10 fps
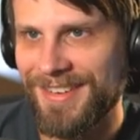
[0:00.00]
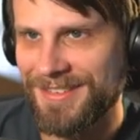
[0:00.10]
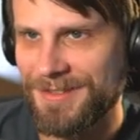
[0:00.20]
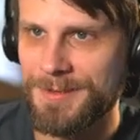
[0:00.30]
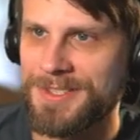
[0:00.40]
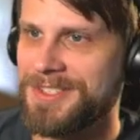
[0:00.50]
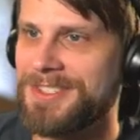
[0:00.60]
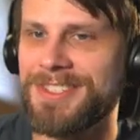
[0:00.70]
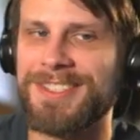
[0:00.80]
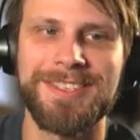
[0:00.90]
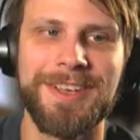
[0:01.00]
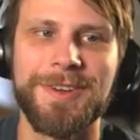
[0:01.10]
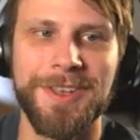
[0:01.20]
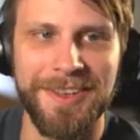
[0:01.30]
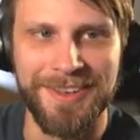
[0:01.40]
Which is just so
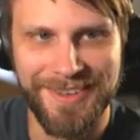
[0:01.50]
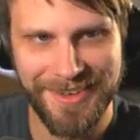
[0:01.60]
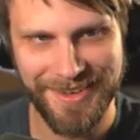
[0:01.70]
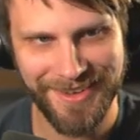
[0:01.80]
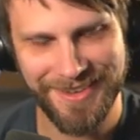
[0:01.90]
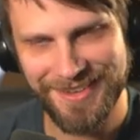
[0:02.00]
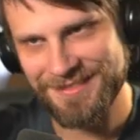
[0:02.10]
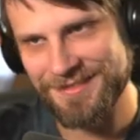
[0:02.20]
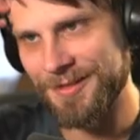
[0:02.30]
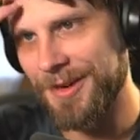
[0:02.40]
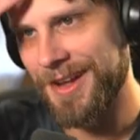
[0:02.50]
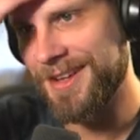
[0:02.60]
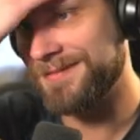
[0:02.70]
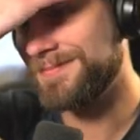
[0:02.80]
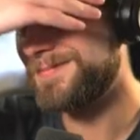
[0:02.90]
good,
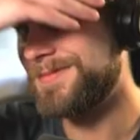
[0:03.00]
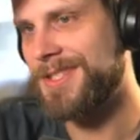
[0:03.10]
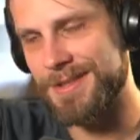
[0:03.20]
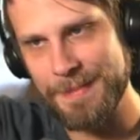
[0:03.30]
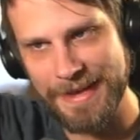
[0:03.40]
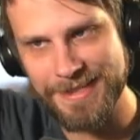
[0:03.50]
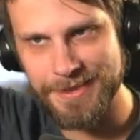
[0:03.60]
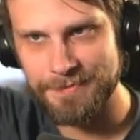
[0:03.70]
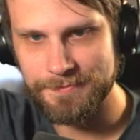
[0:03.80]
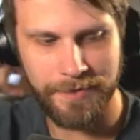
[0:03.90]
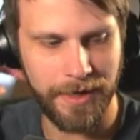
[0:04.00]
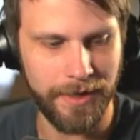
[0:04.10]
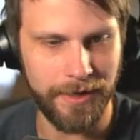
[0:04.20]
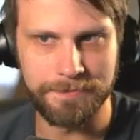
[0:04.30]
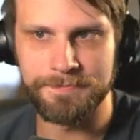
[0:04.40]
right? Just amazing.
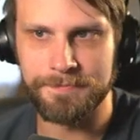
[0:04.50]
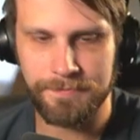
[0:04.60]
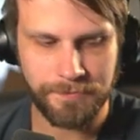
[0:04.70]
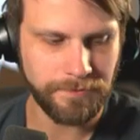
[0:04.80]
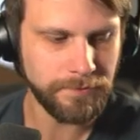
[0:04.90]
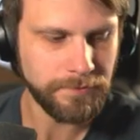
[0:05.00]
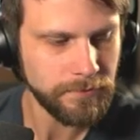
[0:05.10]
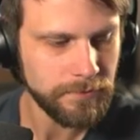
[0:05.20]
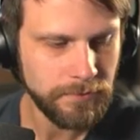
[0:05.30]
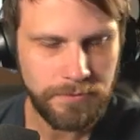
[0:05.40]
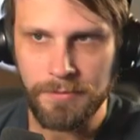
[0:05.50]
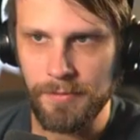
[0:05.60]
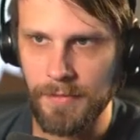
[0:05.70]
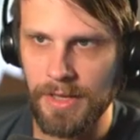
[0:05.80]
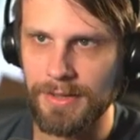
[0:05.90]
Um,
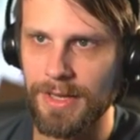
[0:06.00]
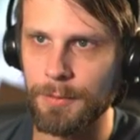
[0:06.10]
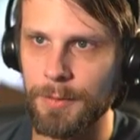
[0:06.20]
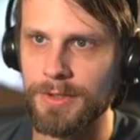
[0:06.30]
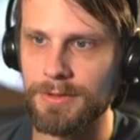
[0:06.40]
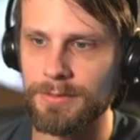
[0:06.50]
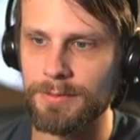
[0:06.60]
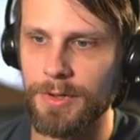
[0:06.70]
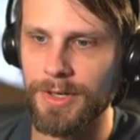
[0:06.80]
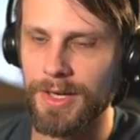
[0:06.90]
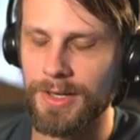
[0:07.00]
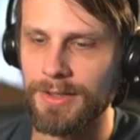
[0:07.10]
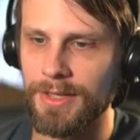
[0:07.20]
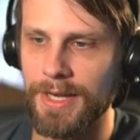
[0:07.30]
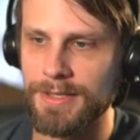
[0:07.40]
yeah, we're we're not going
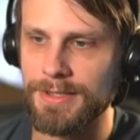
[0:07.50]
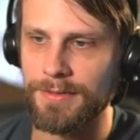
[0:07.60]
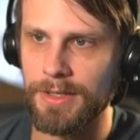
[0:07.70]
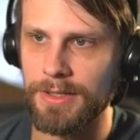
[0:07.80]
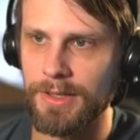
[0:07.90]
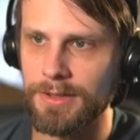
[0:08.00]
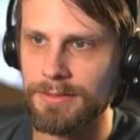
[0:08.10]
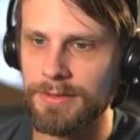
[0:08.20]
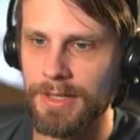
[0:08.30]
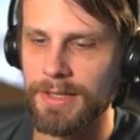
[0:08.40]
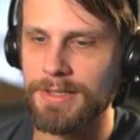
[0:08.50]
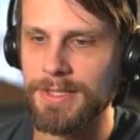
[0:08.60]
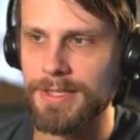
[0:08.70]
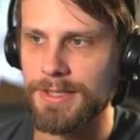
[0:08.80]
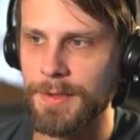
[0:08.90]
to last very long
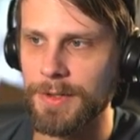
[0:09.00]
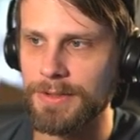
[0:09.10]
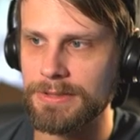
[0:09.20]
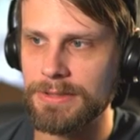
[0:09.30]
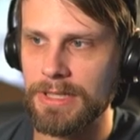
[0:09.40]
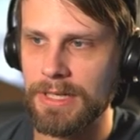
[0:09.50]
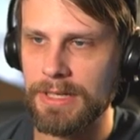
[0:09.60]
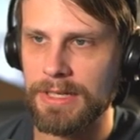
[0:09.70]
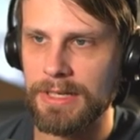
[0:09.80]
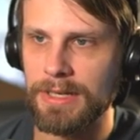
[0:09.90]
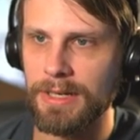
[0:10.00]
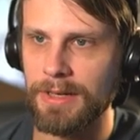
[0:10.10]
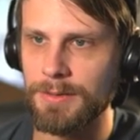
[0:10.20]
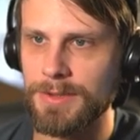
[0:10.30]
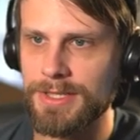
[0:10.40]
against this opponent,
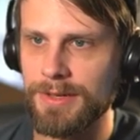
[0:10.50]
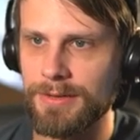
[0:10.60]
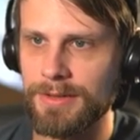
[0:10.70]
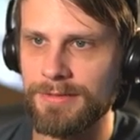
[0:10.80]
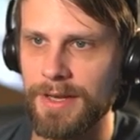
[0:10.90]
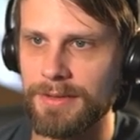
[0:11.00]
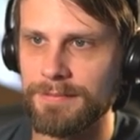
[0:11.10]
uh, which is totally fine.